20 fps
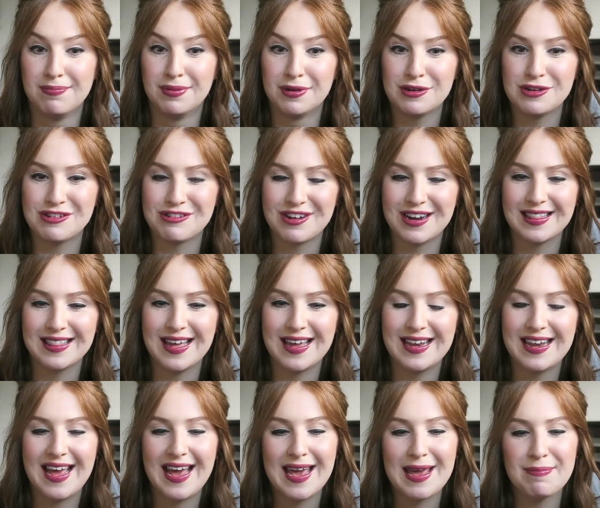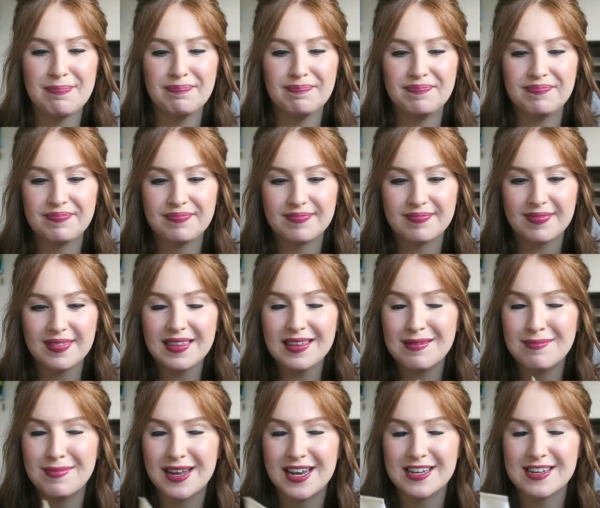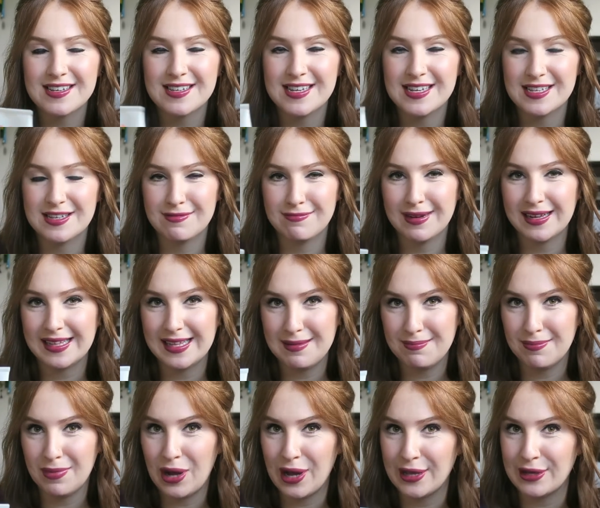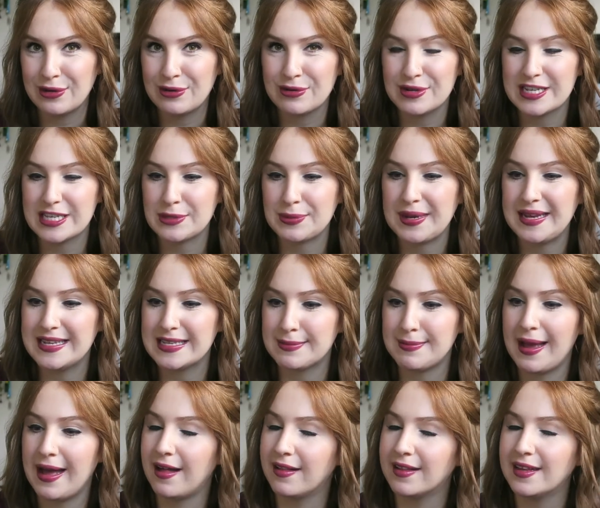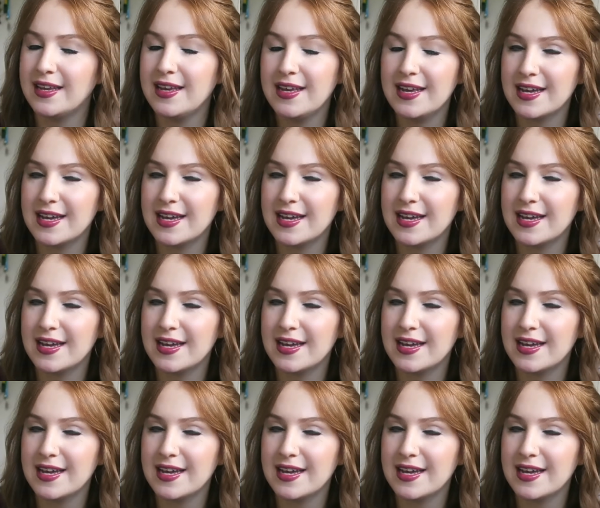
butchering that name. But it just has a really mild, sweet smell.